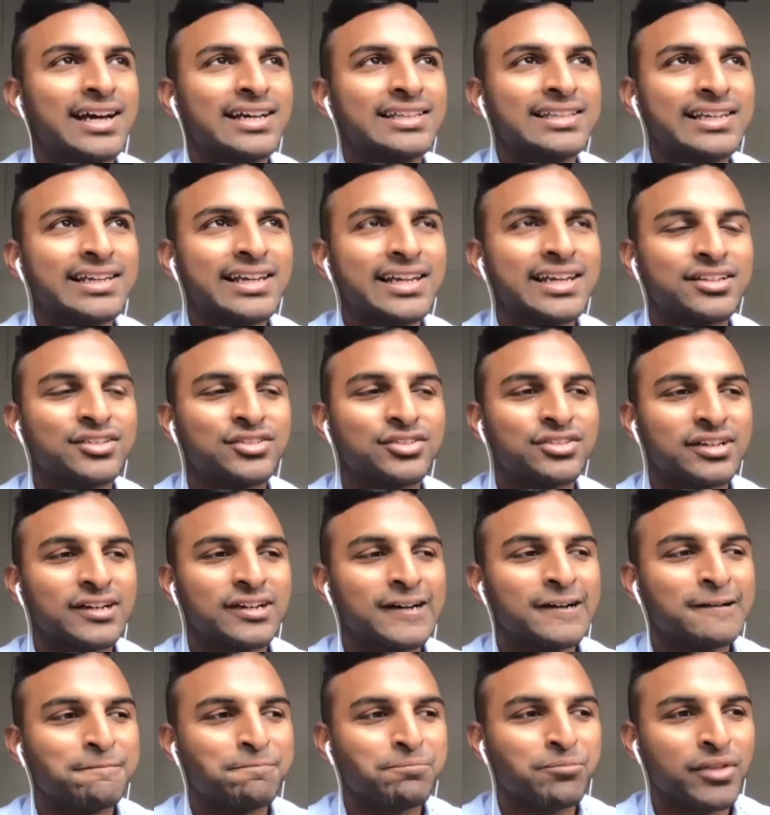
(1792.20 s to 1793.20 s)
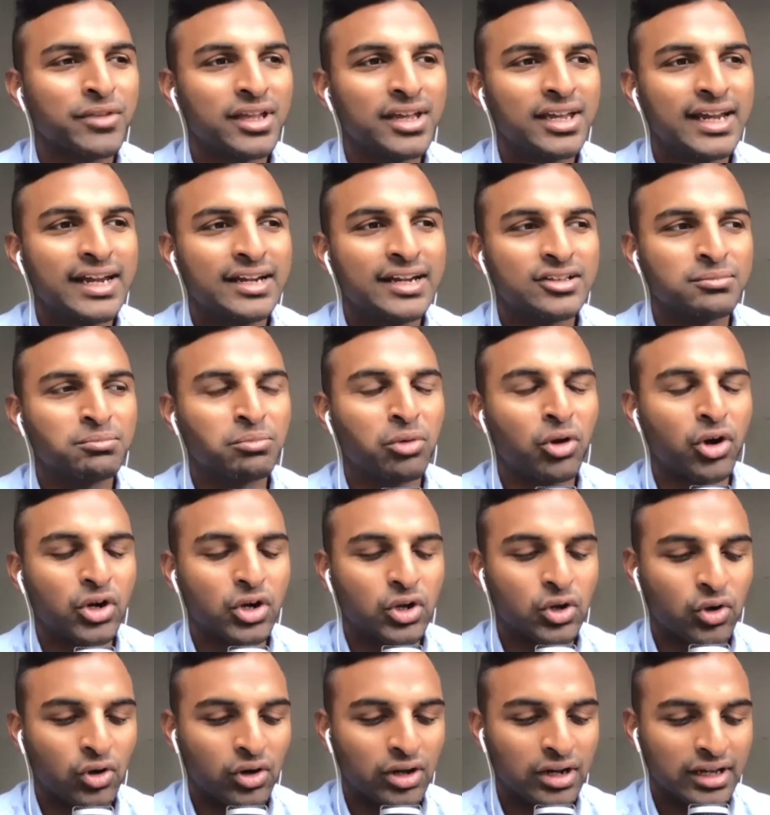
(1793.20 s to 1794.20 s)
think it's important to
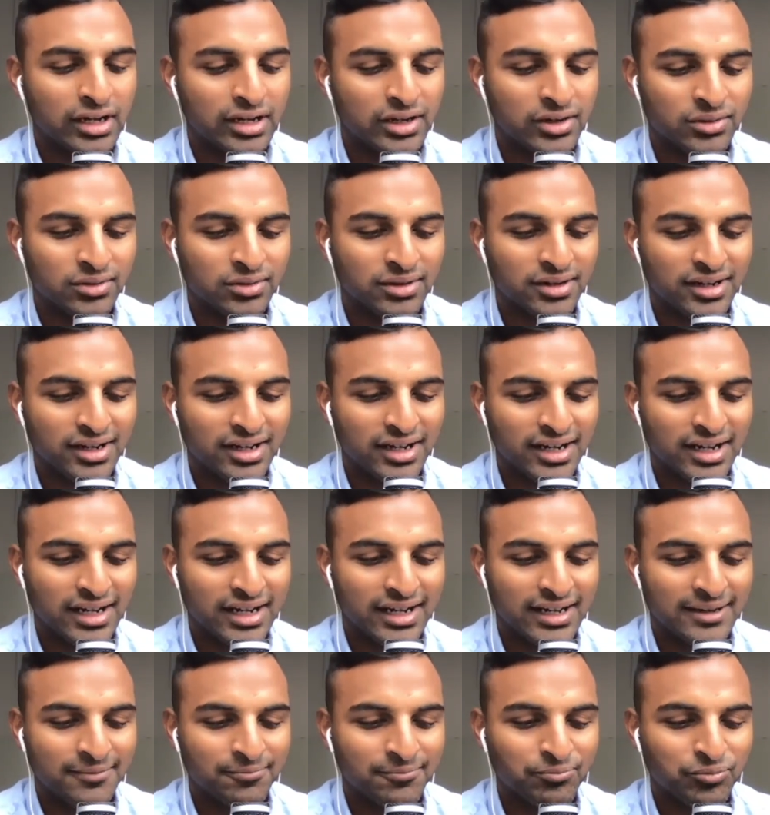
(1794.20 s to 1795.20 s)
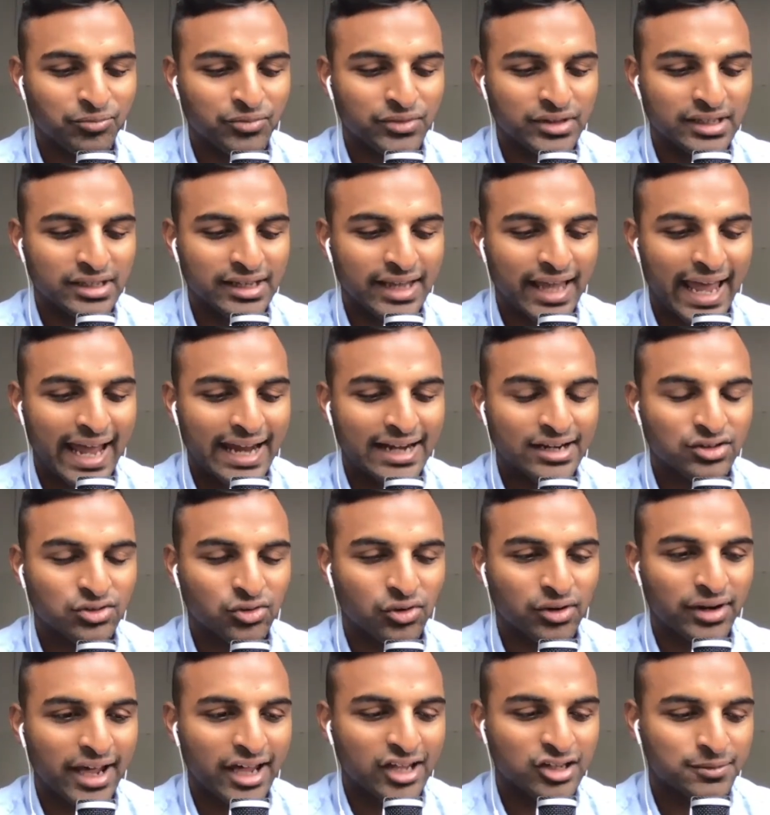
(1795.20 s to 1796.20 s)
call out the
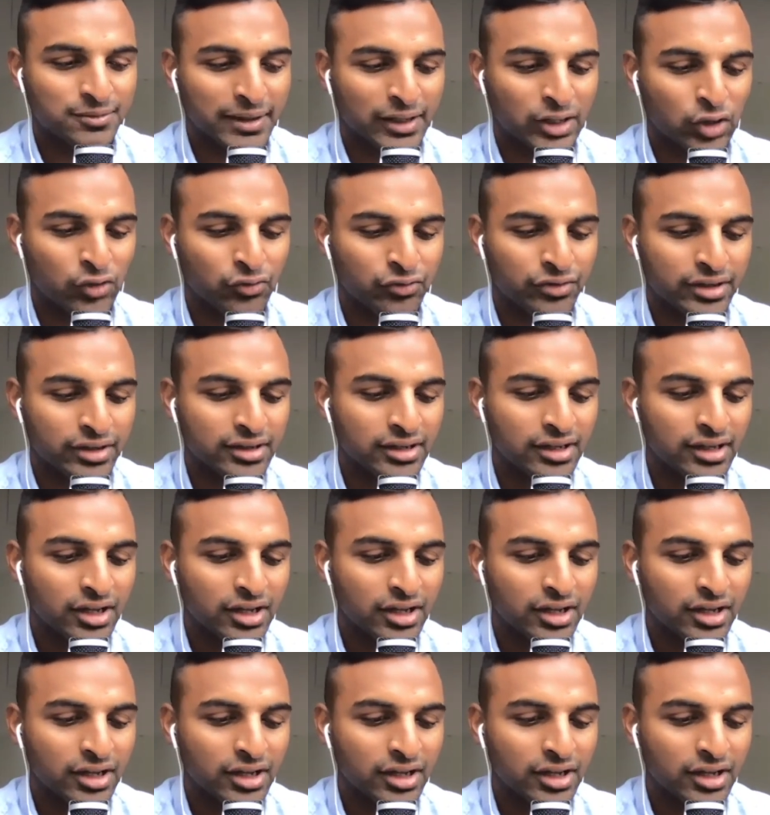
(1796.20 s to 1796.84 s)
hands-on aspect of it,